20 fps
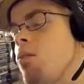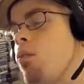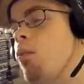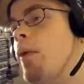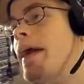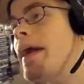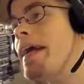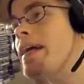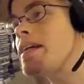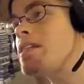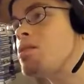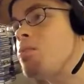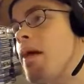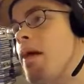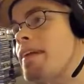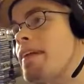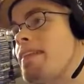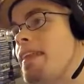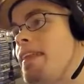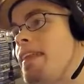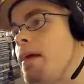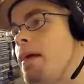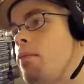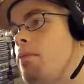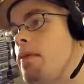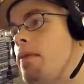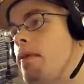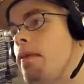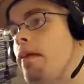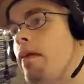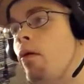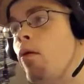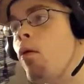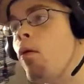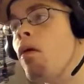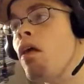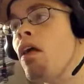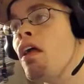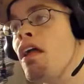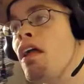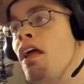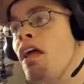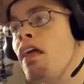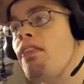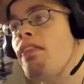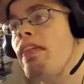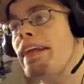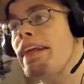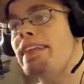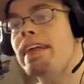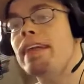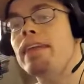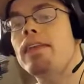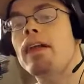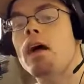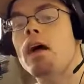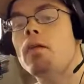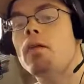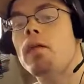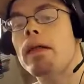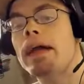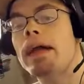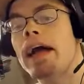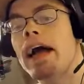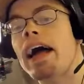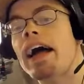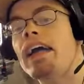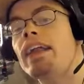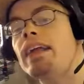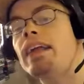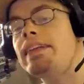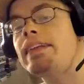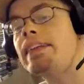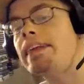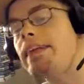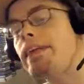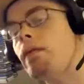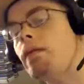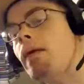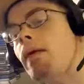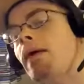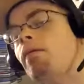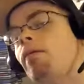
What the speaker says: expected them to do, they did not really add anything to pay-per-view